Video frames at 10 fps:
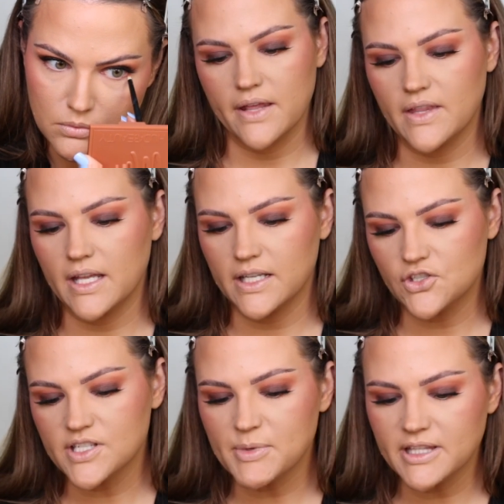And then I
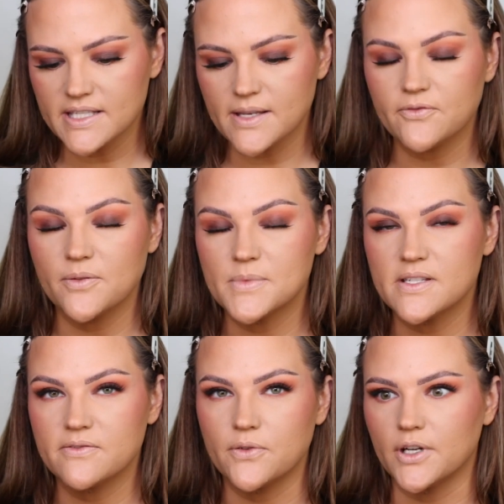just picked this up from
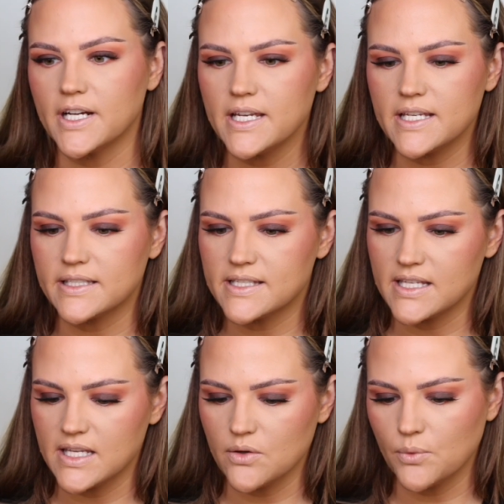Sephora. It's
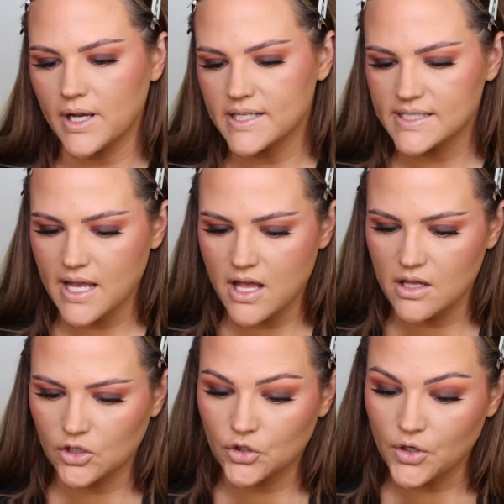the
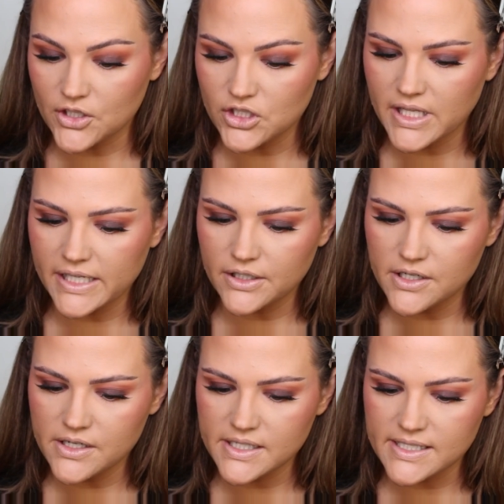YSL Crush
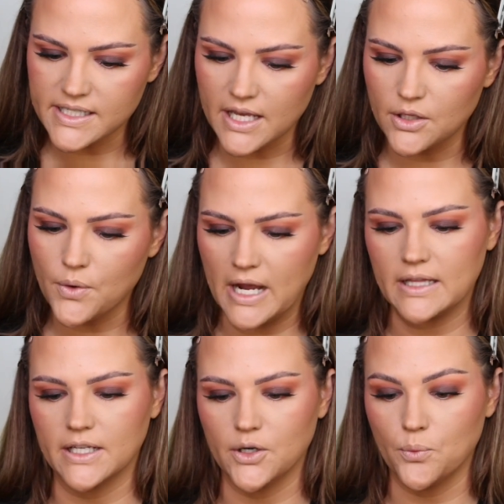Liner Stylo
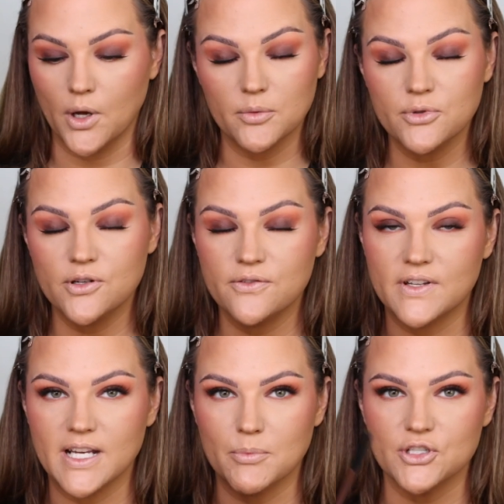Eyeliner Waterproof
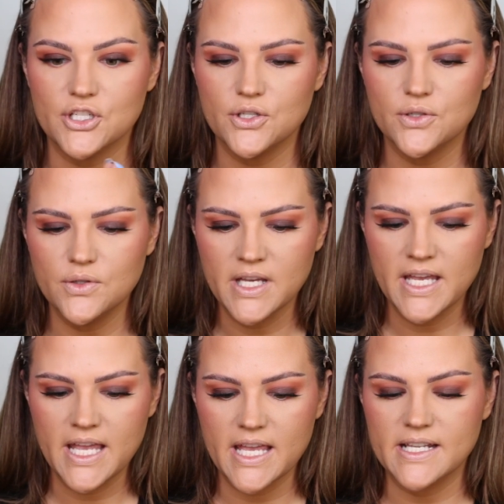in number 2.
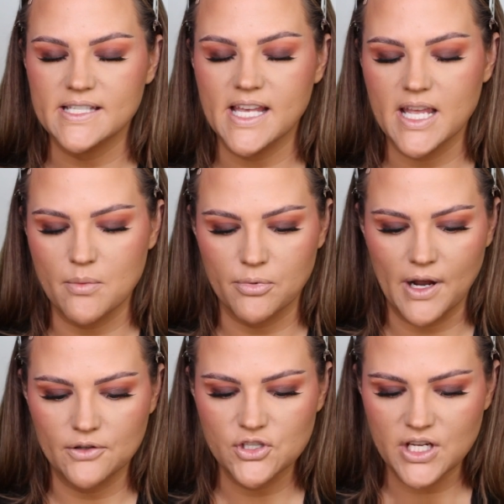It is a
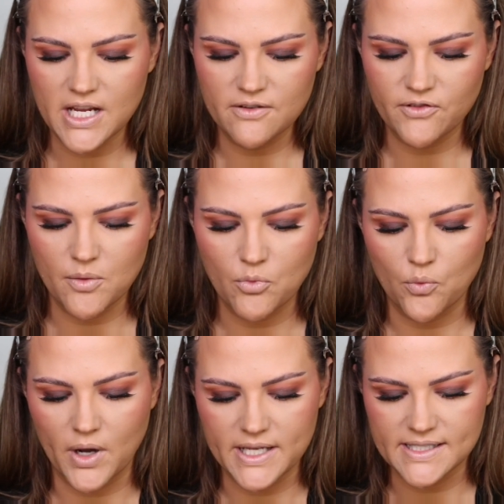brown shade from
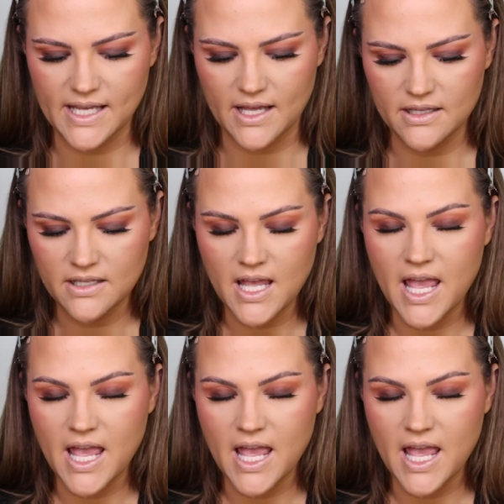YSL.